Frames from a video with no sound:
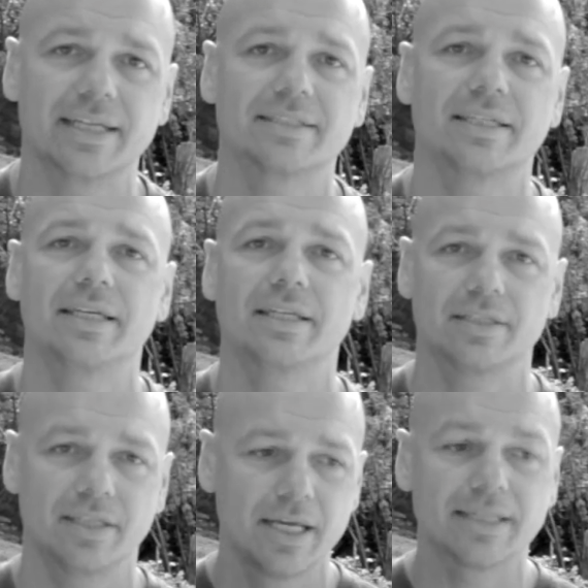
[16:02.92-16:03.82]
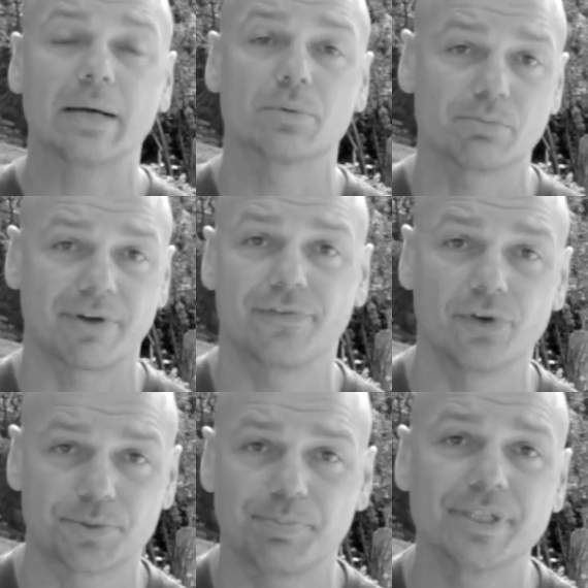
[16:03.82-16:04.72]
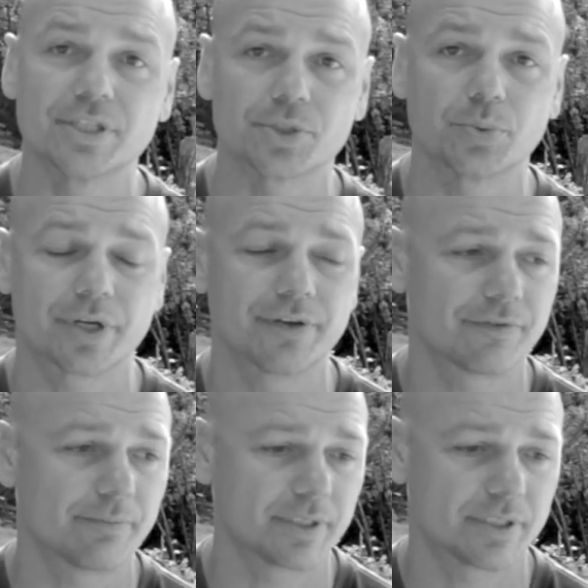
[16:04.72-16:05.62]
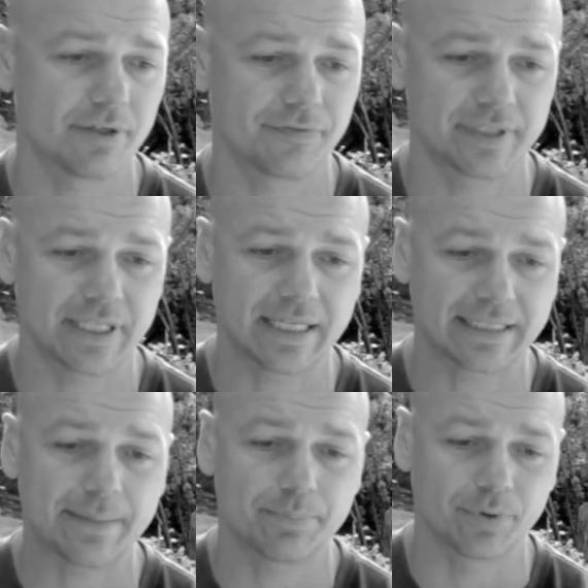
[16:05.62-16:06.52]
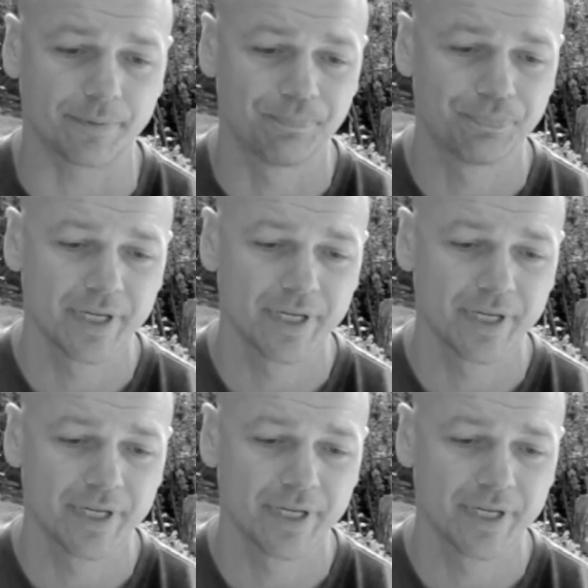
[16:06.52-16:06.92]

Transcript: 18, and that was my first business working for myself at, at that point.